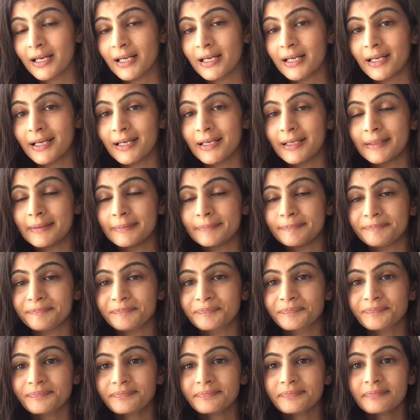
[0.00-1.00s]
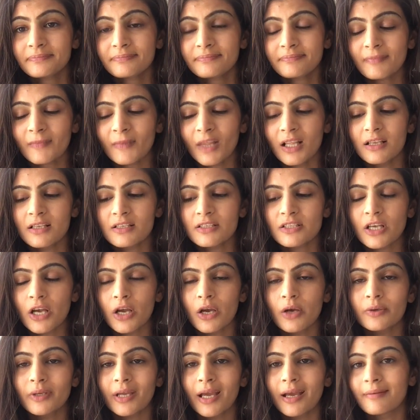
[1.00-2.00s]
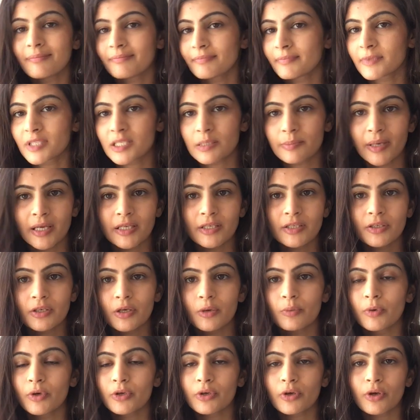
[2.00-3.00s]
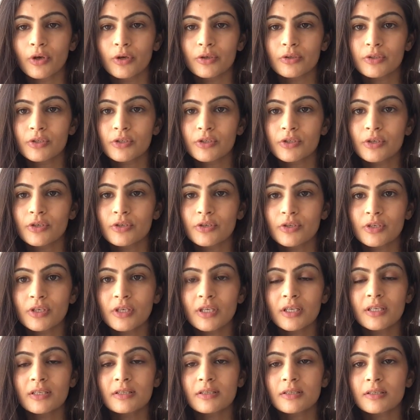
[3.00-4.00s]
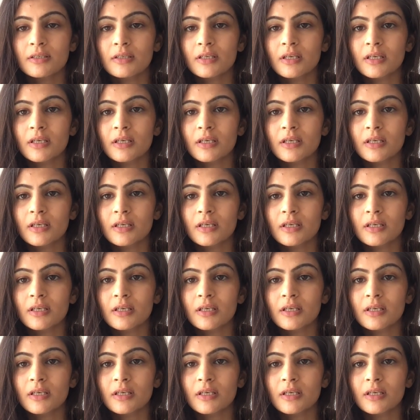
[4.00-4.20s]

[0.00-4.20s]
Um, so yeah, depending on what your constitution is,